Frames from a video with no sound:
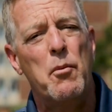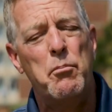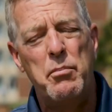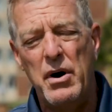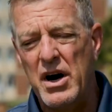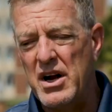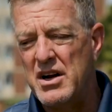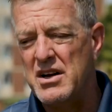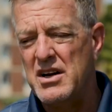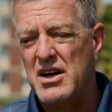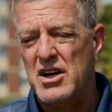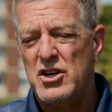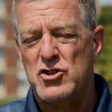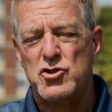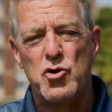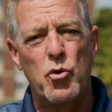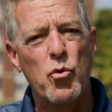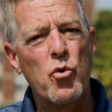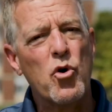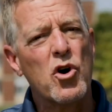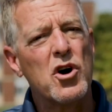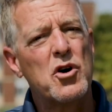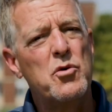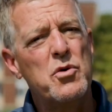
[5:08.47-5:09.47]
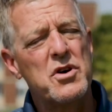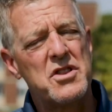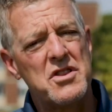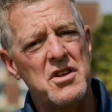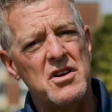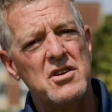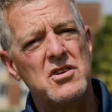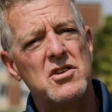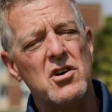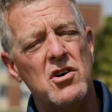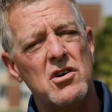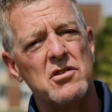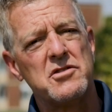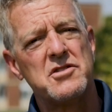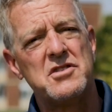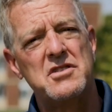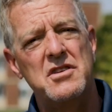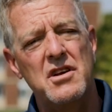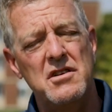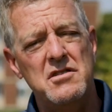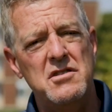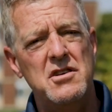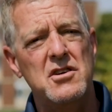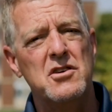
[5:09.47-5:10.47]
but to work with adults
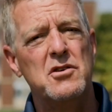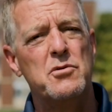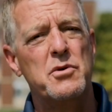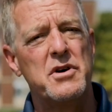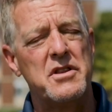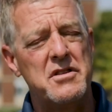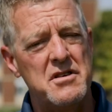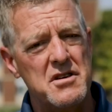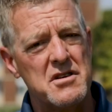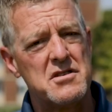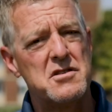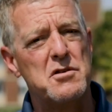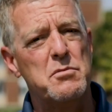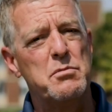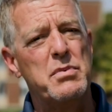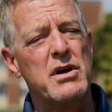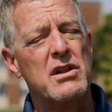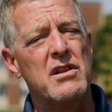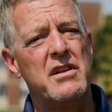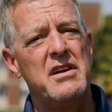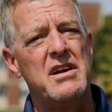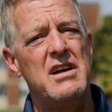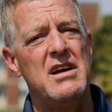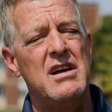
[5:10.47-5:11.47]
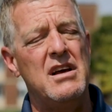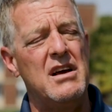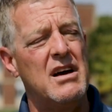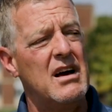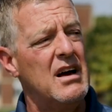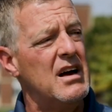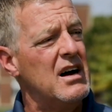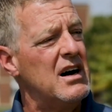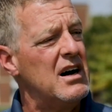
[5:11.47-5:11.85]
that deal with disability